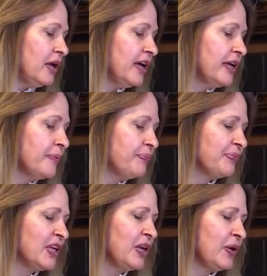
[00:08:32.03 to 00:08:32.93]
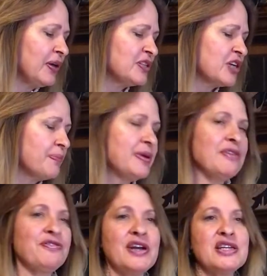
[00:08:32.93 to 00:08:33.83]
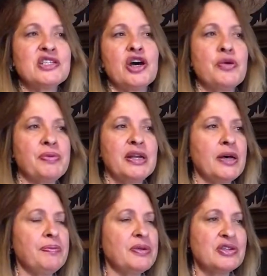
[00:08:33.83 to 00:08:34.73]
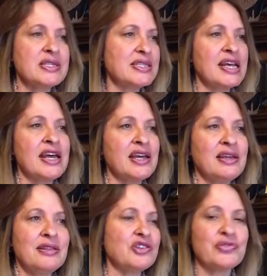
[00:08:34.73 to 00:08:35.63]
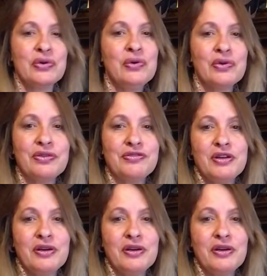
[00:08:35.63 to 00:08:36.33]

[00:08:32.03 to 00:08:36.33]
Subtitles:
Don't be afraid to open up and just say the truth,